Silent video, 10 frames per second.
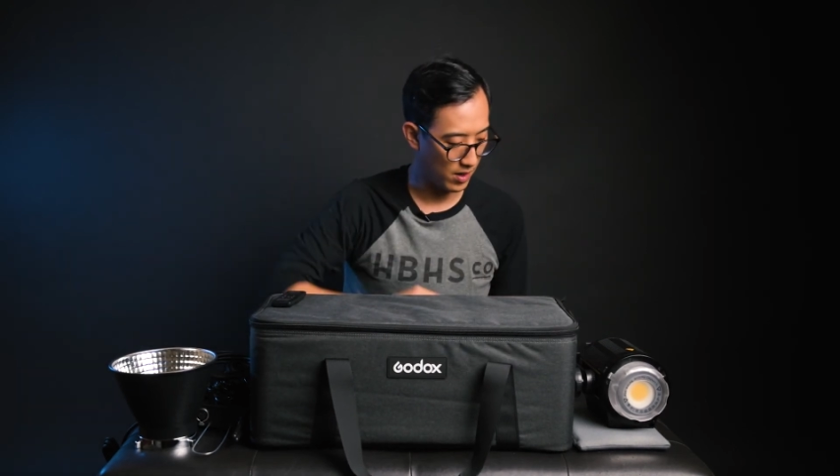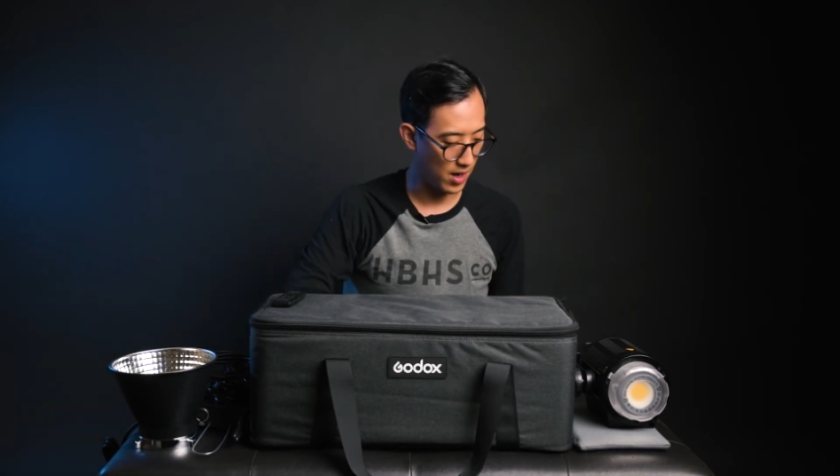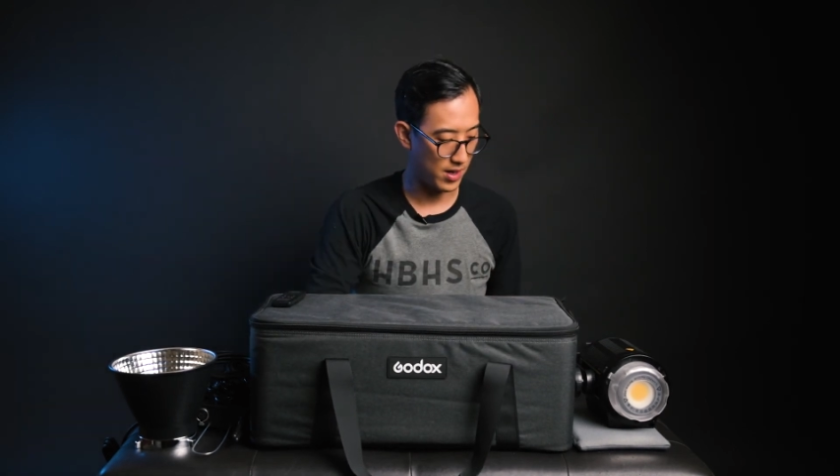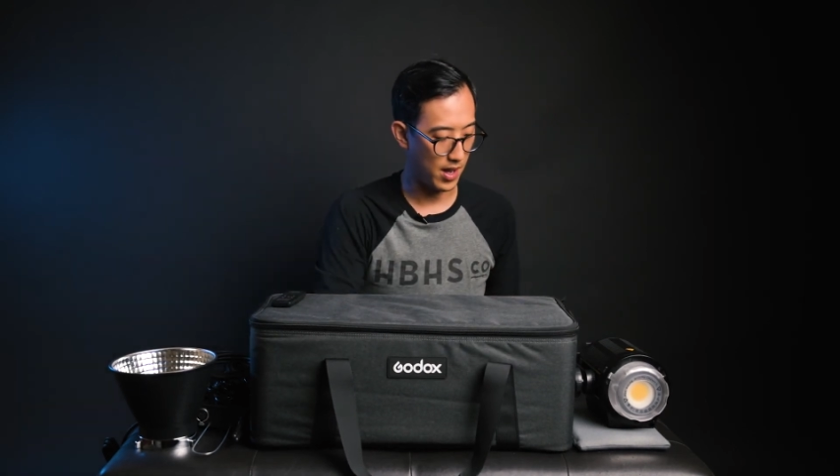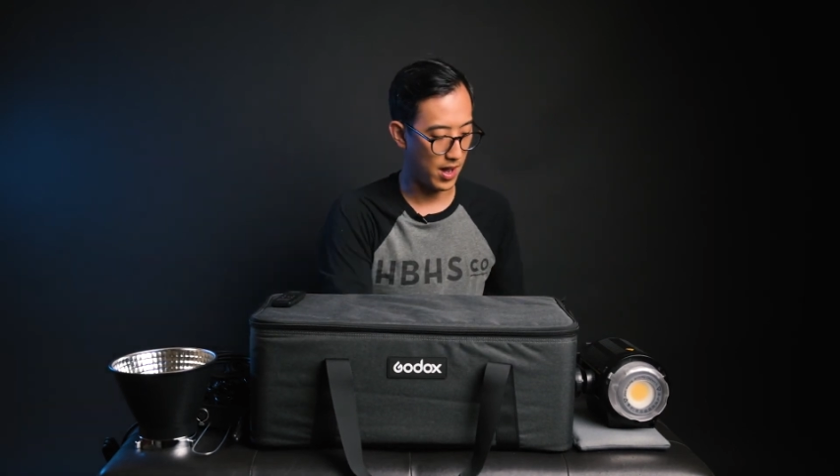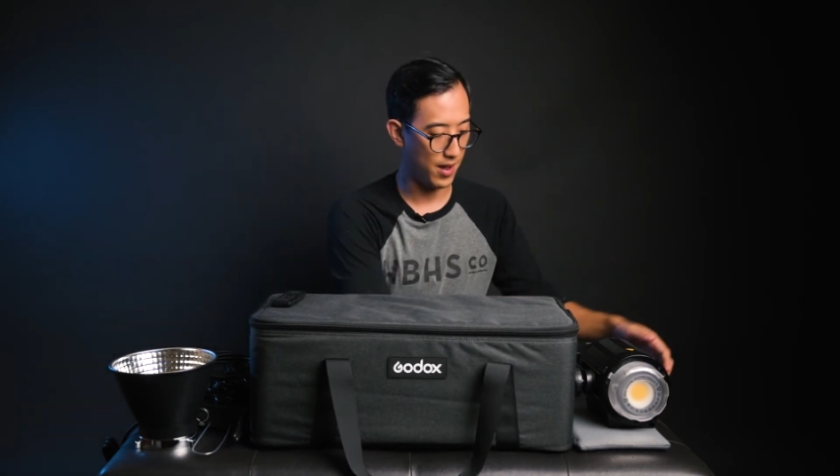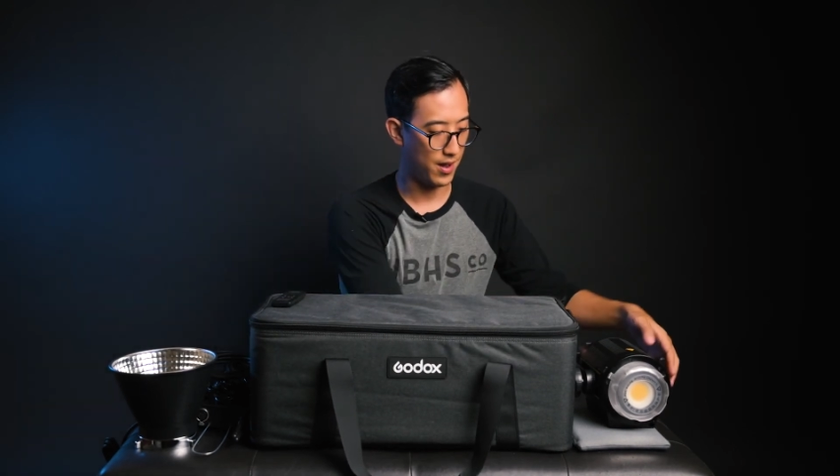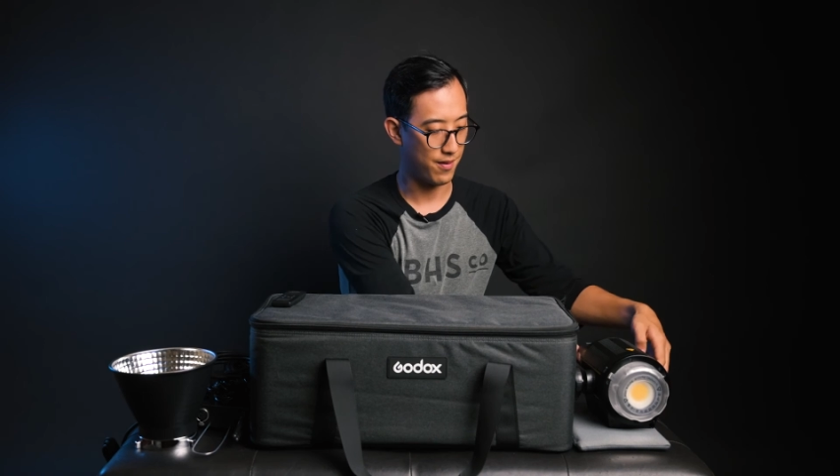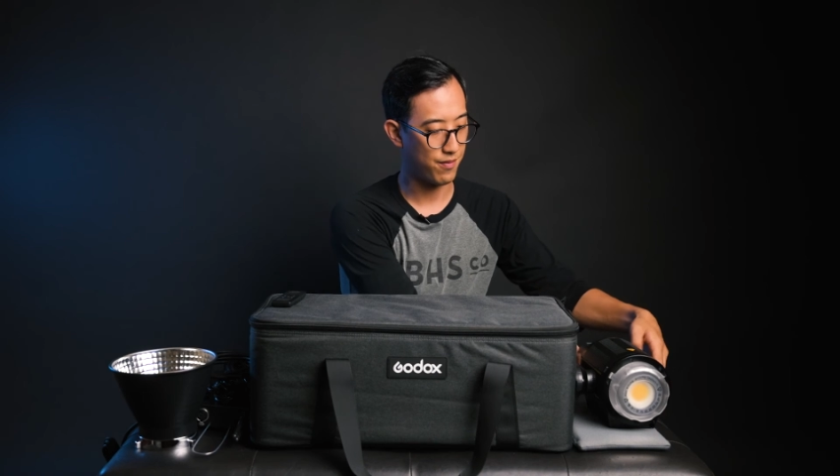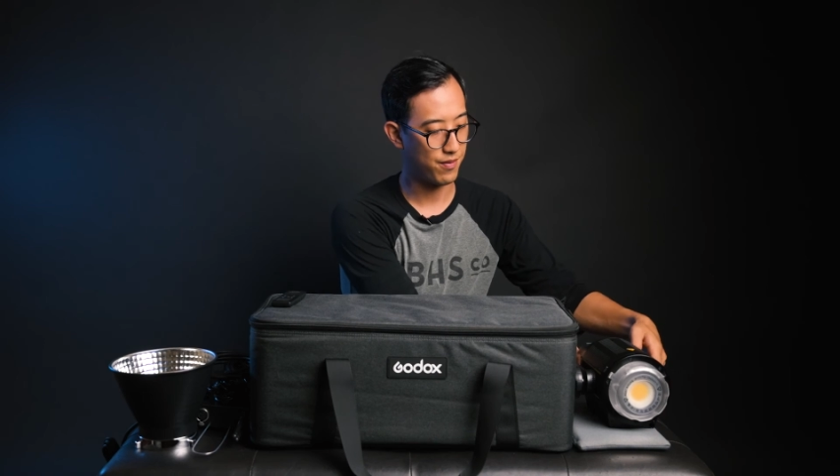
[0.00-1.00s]
I
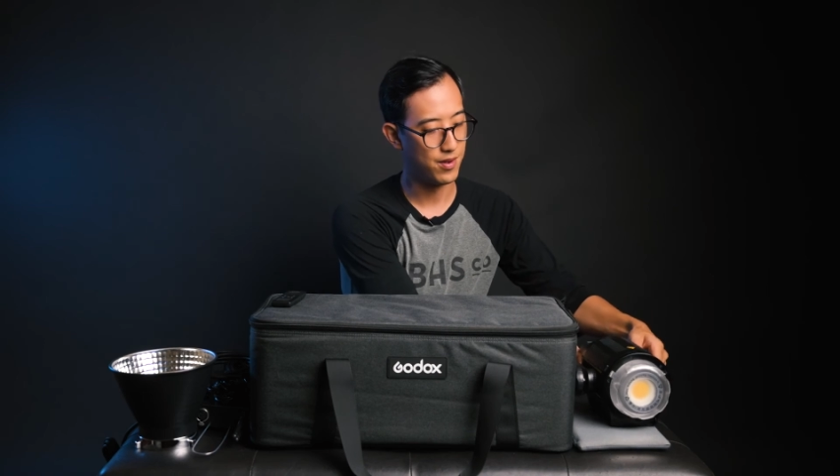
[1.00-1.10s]
have